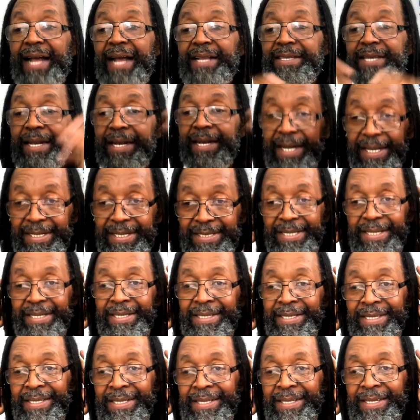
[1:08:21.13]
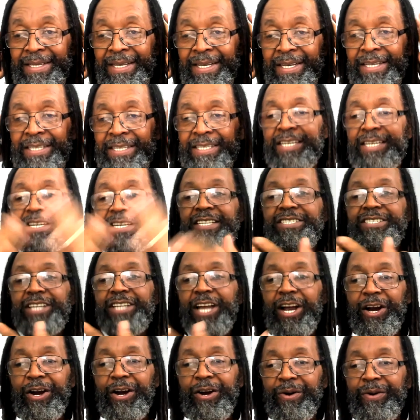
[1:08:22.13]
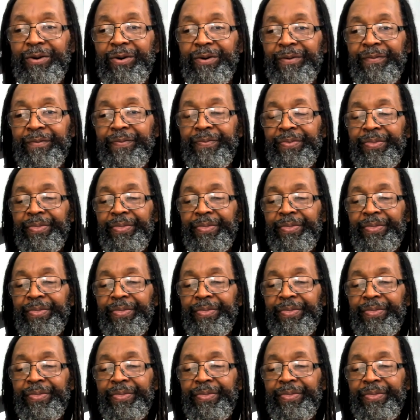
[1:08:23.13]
to listen, to discern,